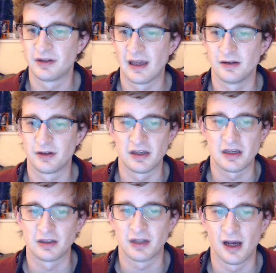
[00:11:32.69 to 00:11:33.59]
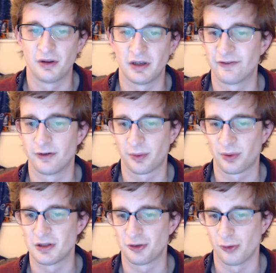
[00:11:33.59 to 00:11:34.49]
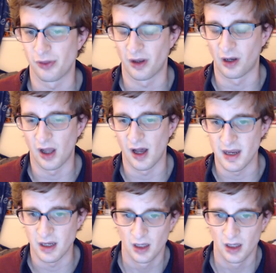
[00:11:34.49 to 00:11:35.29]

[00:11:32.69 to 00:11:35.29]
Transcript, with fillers: sense and he can tell the difference between truth and lie,